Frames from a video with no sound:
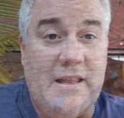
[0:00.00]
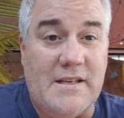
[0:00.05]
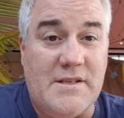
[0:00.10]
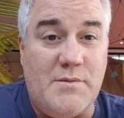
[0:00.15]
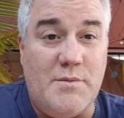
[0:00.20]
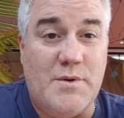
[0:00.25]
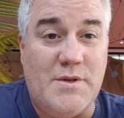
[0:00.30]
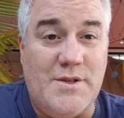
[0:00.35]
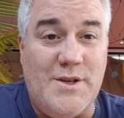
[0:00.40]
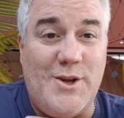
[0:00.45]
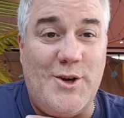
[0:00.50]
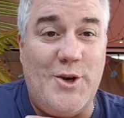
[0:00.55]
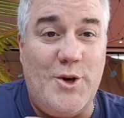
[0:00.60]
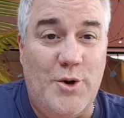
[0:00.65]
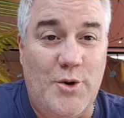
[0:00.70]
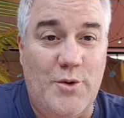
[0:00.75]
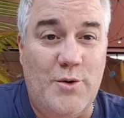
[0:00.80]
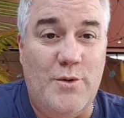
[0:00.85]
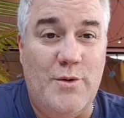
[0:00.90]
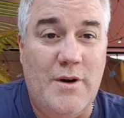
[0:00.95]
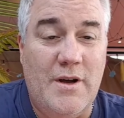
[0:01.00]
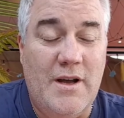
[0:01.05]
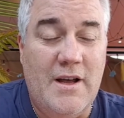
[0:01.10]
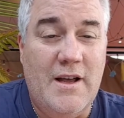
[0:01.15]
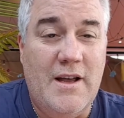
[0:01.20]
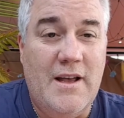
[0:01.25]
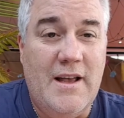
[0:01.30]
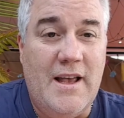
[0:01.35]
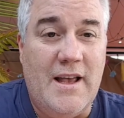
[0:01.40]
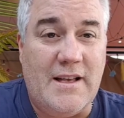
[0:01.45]
this was a new
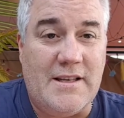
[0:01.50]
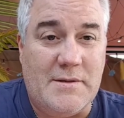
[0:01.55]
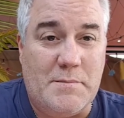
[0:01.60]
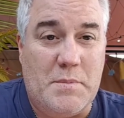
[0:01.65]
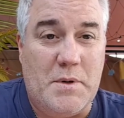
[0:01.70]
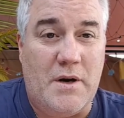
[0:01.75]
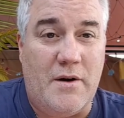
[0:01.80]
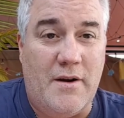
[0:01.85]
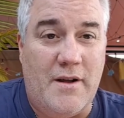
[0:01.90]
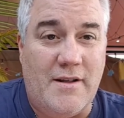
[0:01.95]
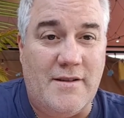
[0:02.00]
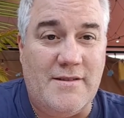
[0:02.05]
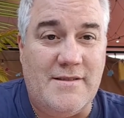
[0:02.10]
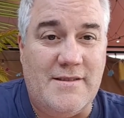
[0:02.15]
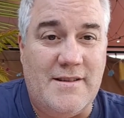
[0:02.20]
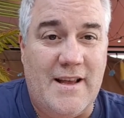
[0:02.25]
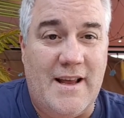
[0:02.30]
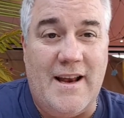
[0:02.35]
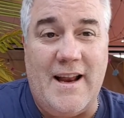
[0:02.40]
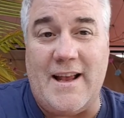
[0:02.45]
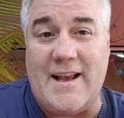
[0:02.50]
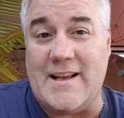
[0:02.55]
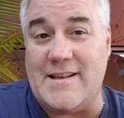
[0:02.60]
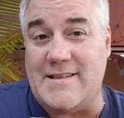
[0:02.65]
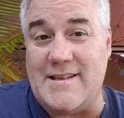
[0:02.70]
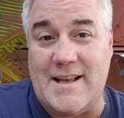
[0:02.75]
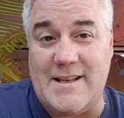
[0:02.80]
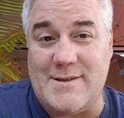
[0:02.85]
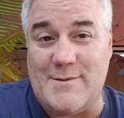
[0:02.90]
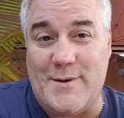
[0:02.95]
experience. And I
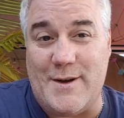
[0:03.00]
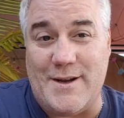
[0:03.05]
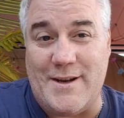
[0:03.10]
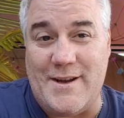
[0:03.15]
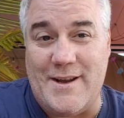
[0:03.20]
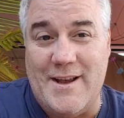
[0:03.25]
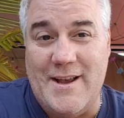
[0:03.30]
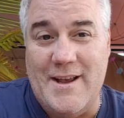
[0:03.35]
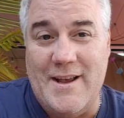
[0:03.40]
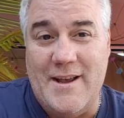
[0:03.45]
guess that's why